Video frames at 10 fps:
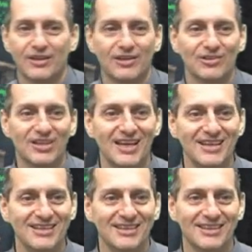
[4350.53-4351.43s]
Okay?
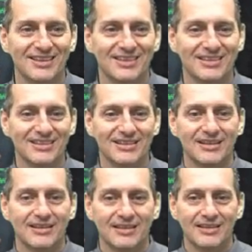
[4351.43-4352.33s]

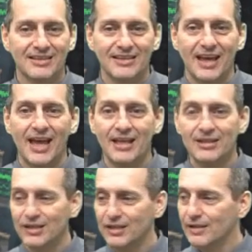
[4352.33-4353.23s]
And
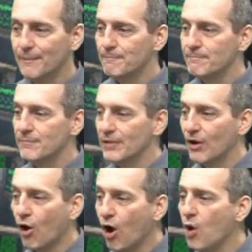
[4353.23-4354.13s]

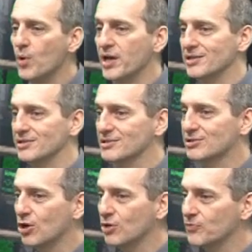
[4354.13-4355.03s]
always,
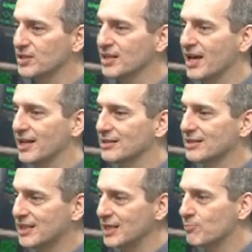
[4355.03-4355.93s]
don't forget,
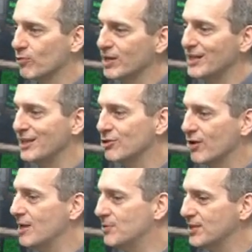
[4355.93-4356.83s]
keep reading your
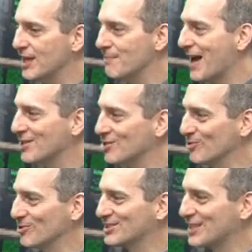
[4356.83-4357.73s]
APA manual
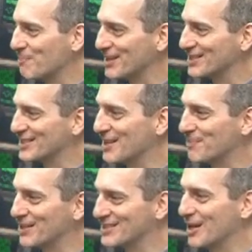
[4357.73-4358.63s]
step by step by
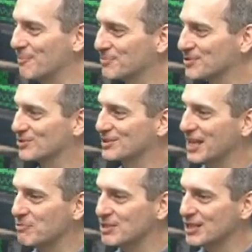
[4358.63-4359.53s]
step. So today
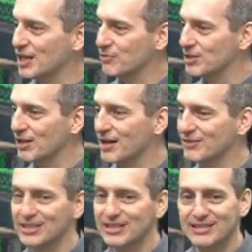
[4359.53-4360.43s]
we covered a lot of
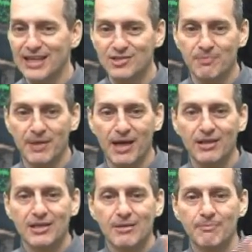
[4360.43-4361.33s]
details about
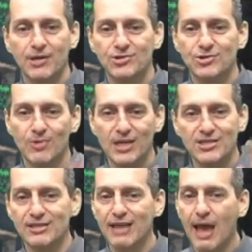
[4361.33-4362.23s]

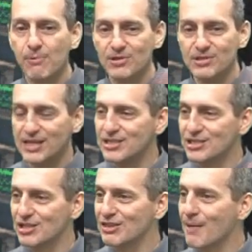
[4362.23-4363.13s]
punctuation,
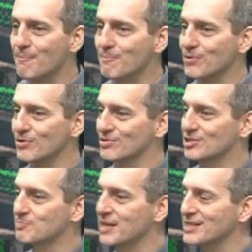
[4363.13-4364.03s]
capitalization, numbers,
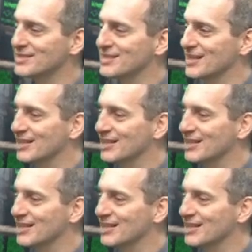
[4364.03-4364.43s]
spacing,